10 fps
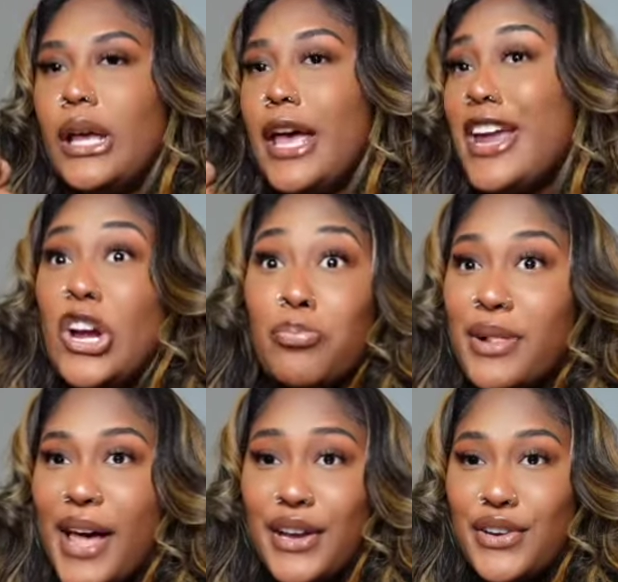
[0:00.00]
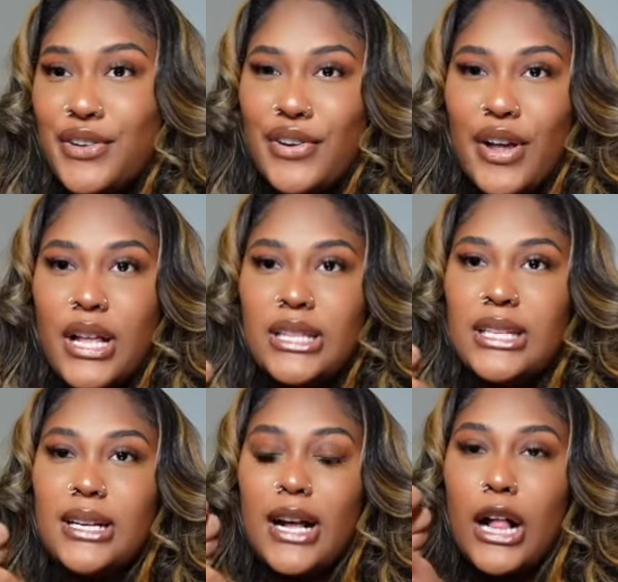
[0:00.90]
hair plier
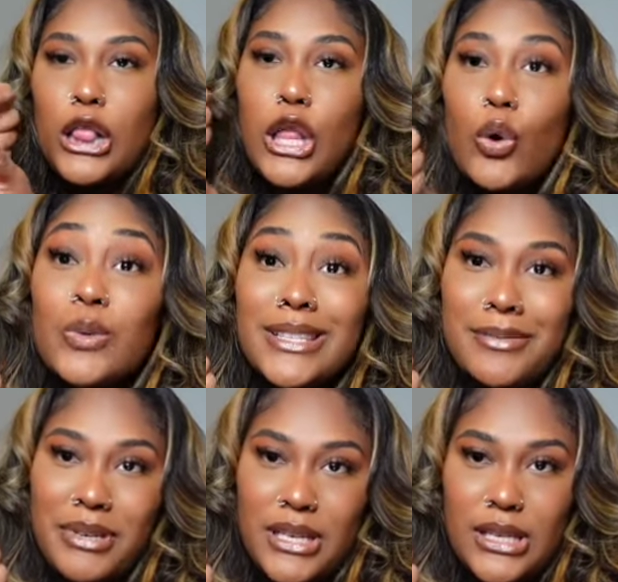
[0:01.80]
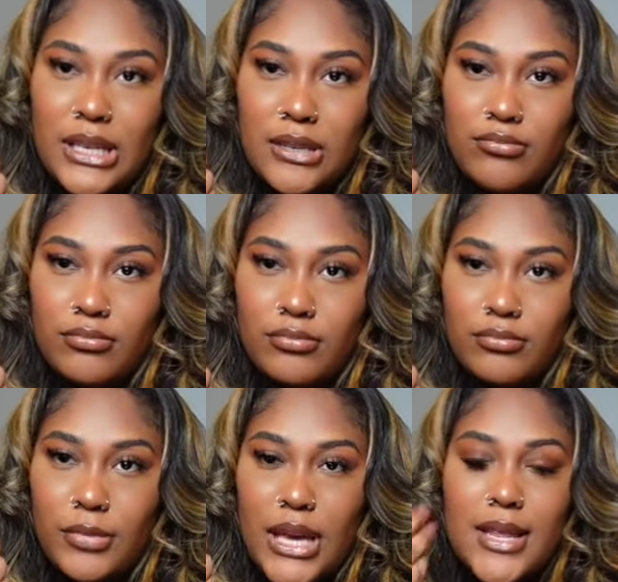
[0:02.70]
to close the bead,
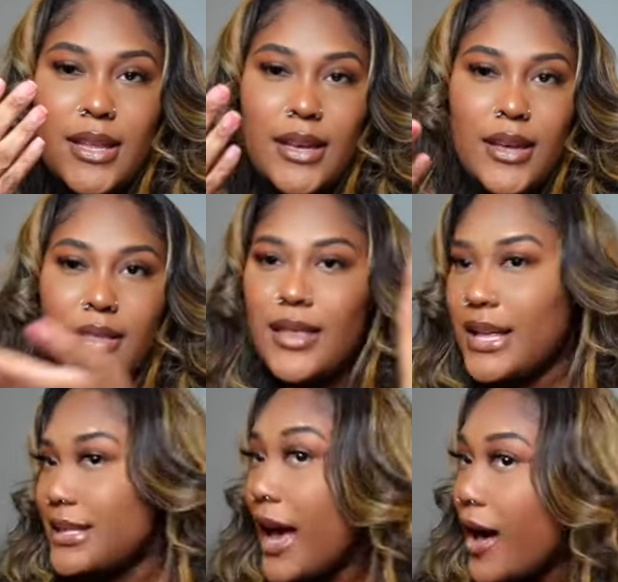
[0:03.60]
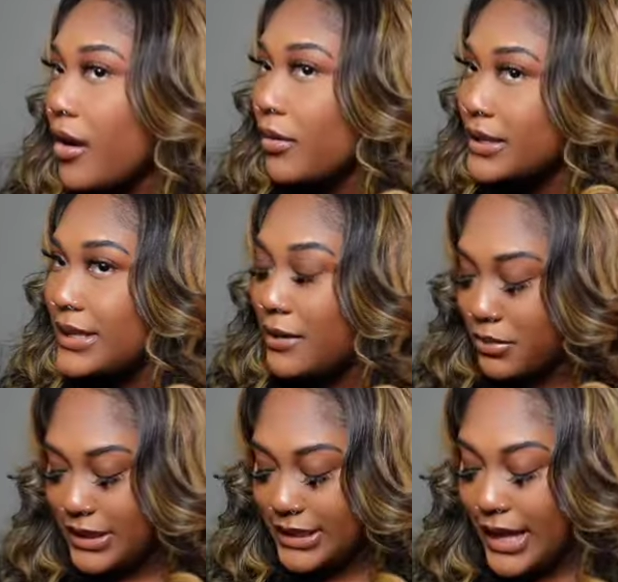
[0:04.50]
and then that's how it's
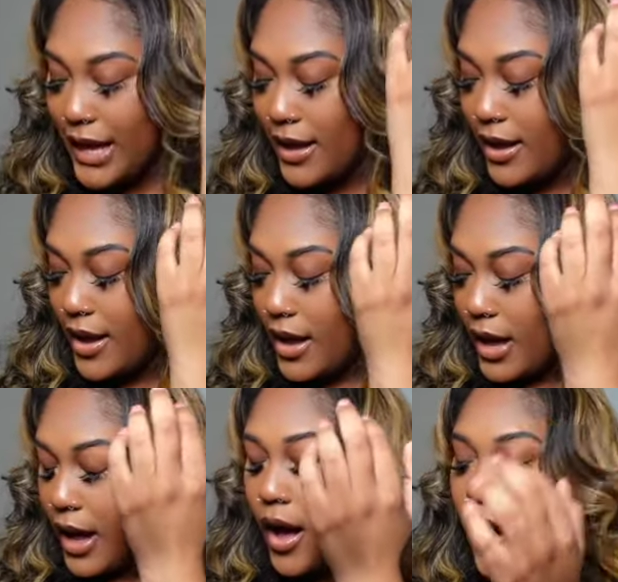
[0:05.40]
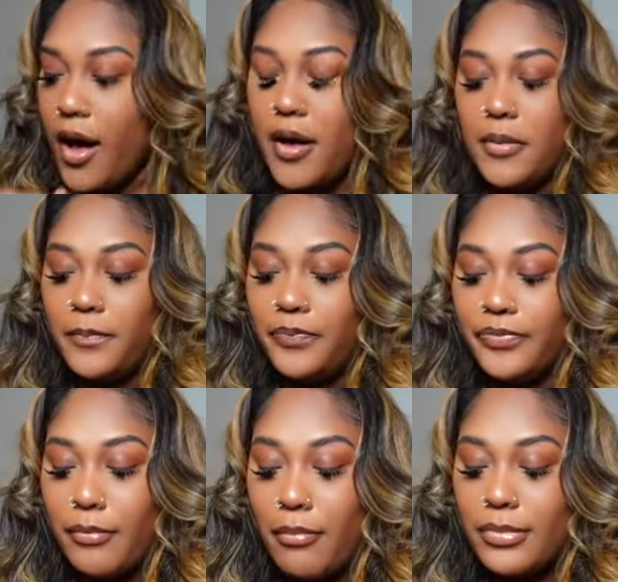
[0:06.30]
able to stay.
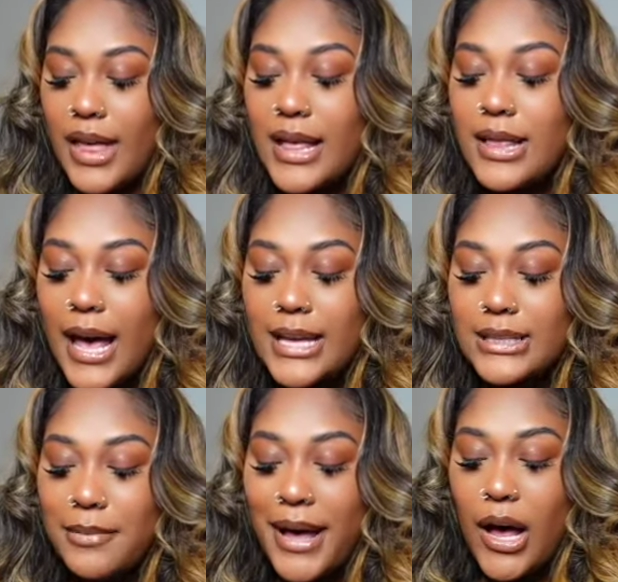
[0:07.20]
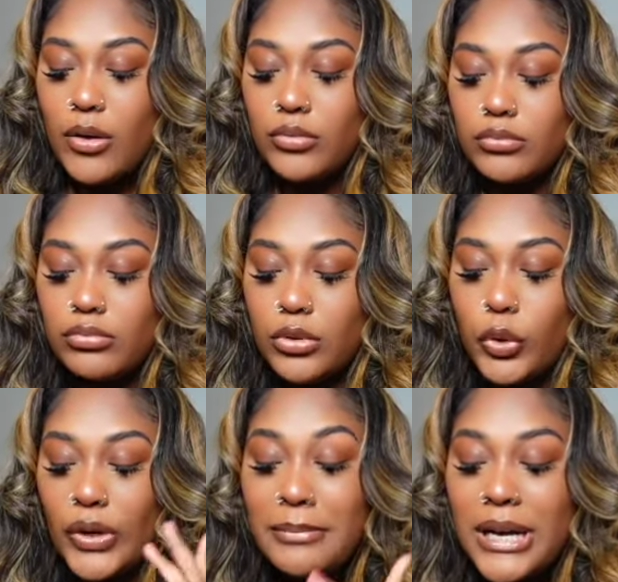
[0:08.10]
They last about
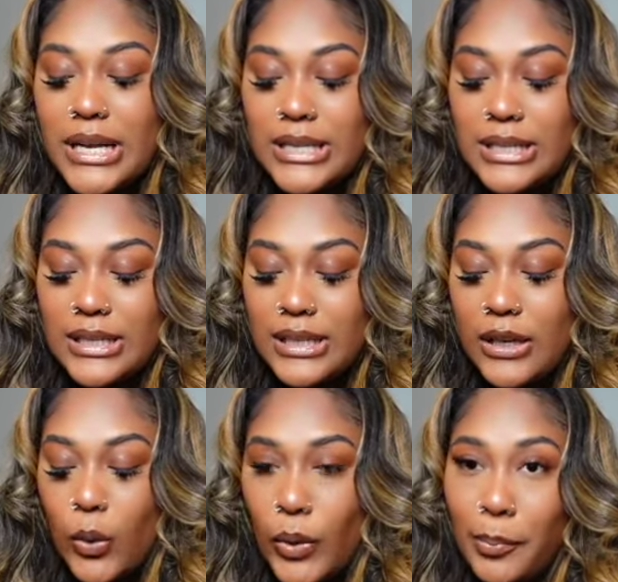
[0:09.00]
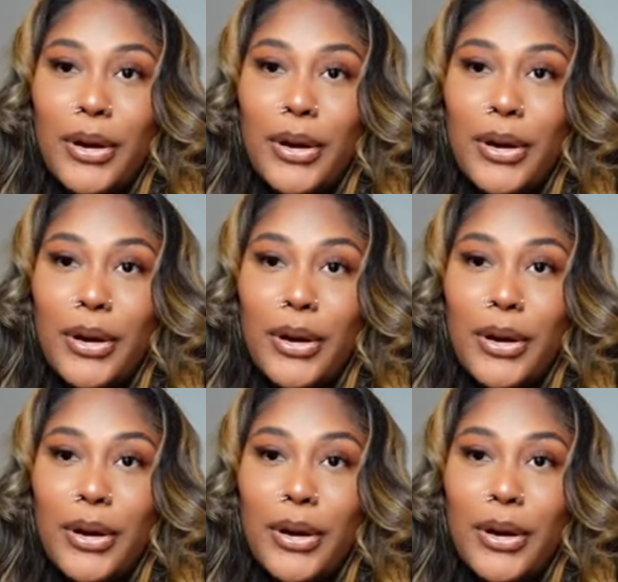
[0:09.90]
3 months with